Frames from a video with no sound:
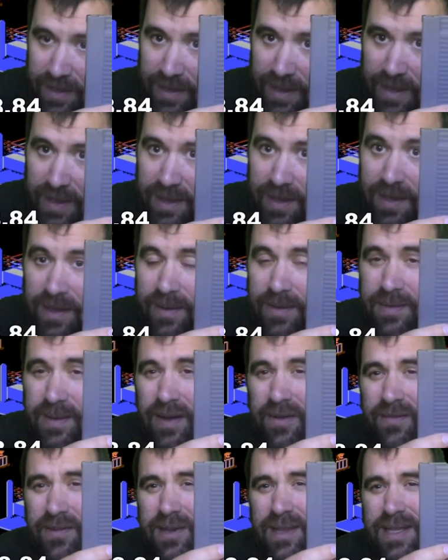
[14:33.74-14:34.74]
A
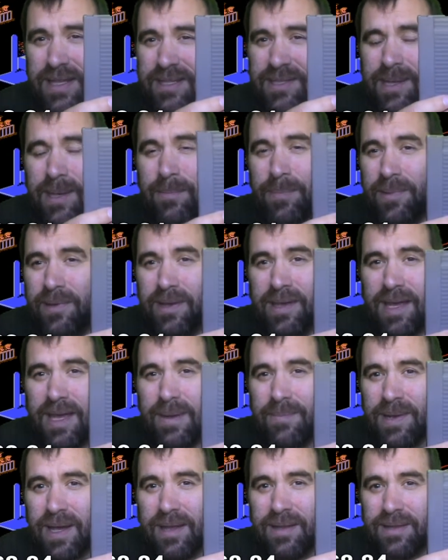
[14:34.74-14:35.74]
really simple
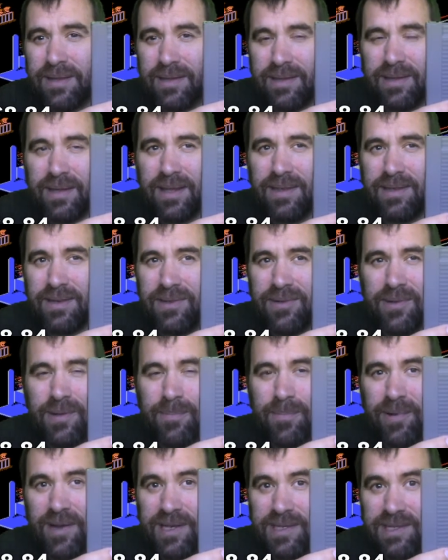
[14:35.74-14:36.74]
game, nothing too
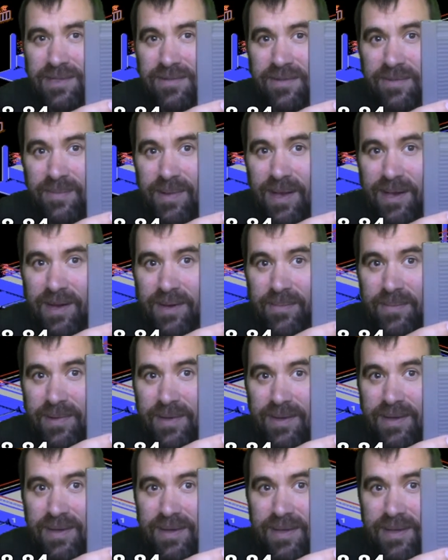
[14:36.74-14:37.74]
impressive about it,
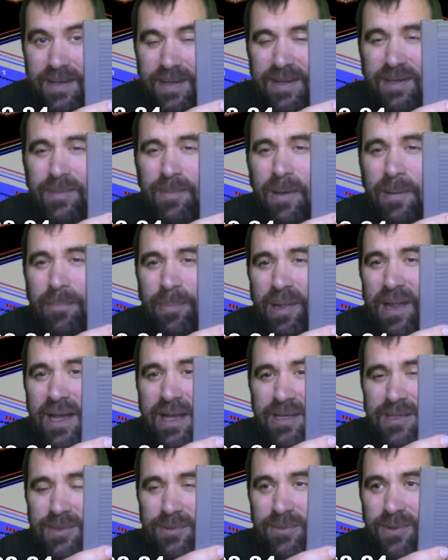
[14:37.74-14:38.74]
but it
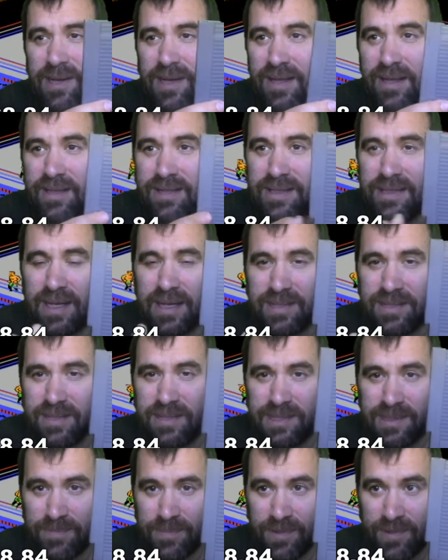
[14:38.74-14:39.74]
plays well. It's nice
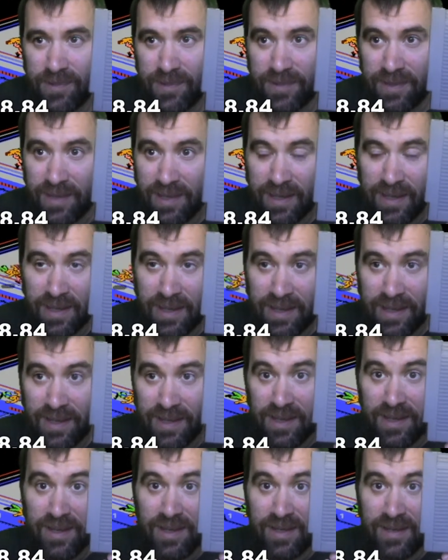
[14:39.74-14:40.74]
and smooth.
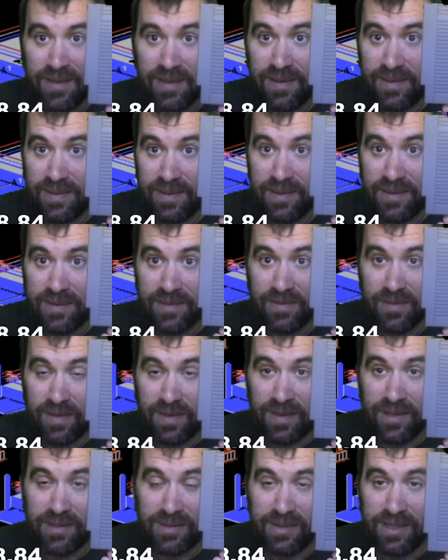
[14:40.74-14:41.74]

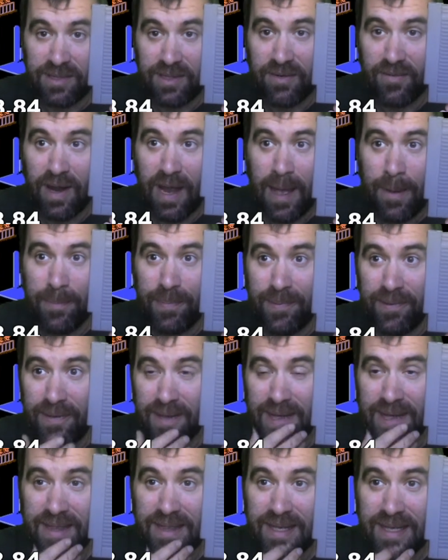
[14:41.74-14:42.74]
There's just
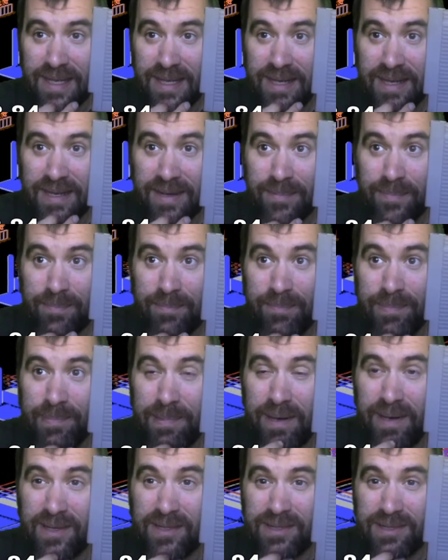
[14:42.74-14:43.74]
grapple, I think, and
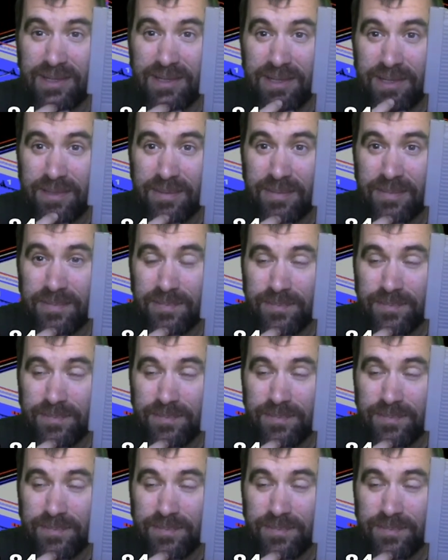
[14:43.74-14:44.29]
punch.